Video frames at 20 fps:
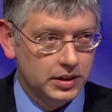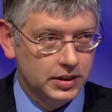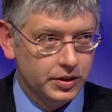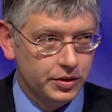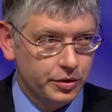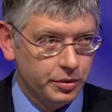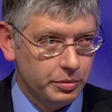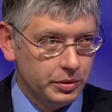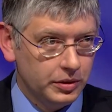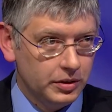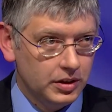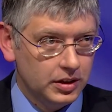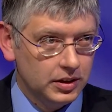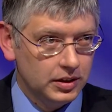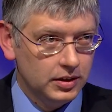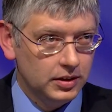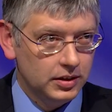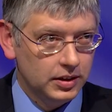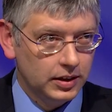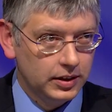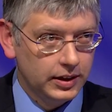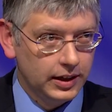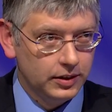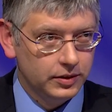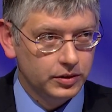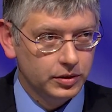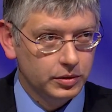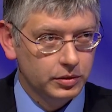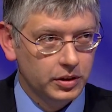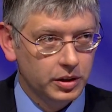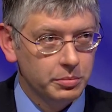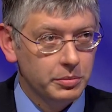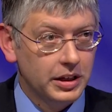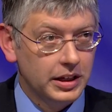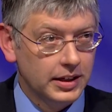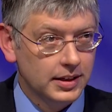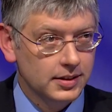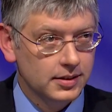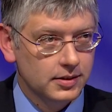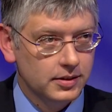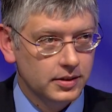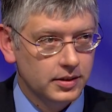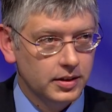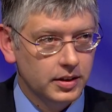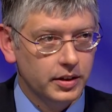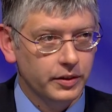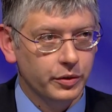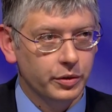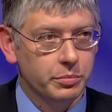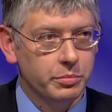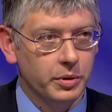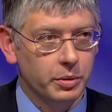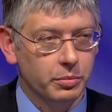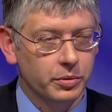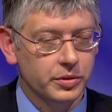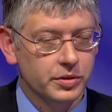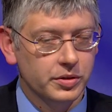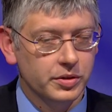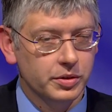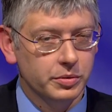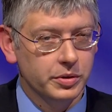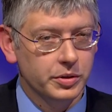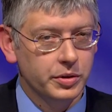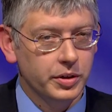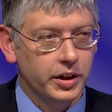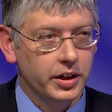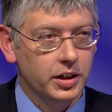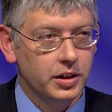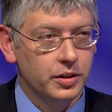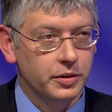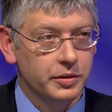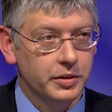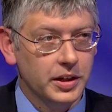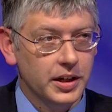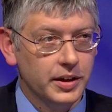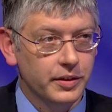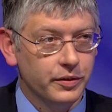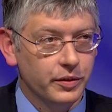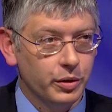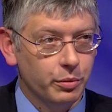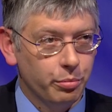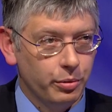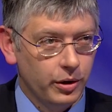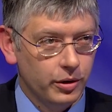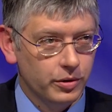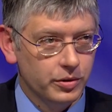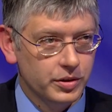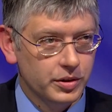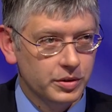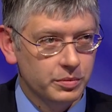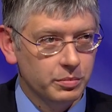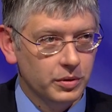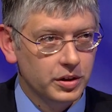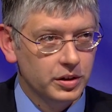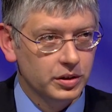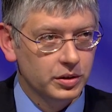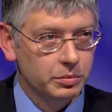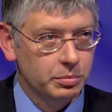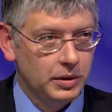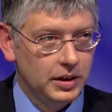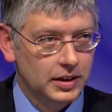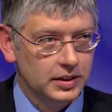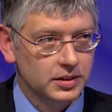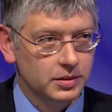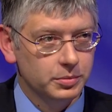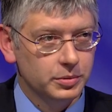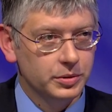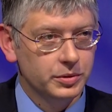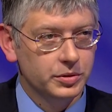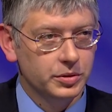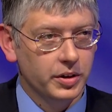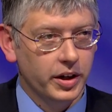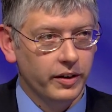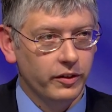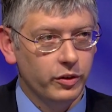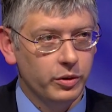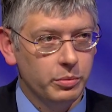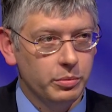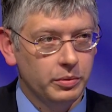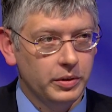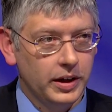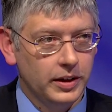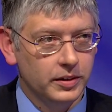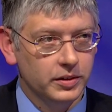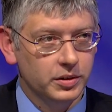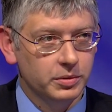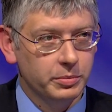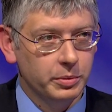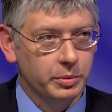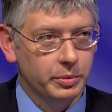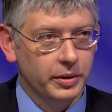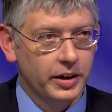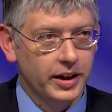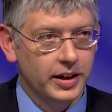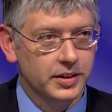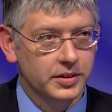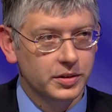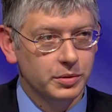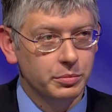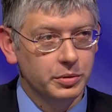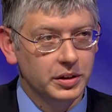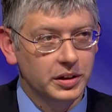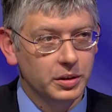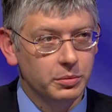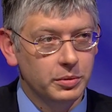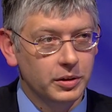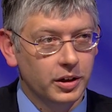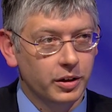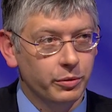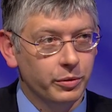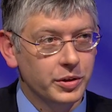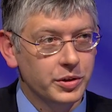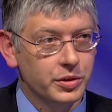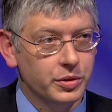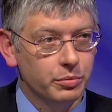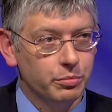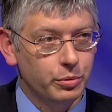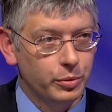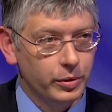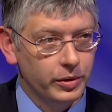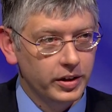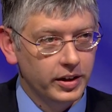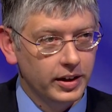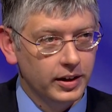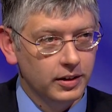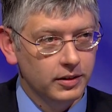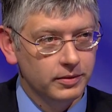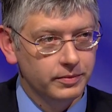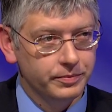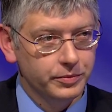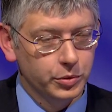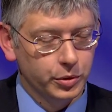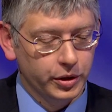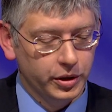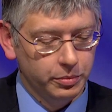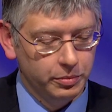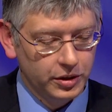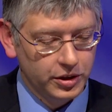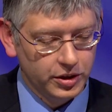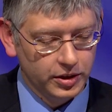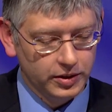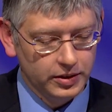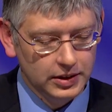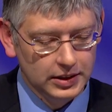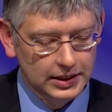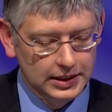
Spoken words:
distribute the council committees to the different members, and so we try to do an even approach as much as possible. So every council member has the ability to be on a regional board now or commission.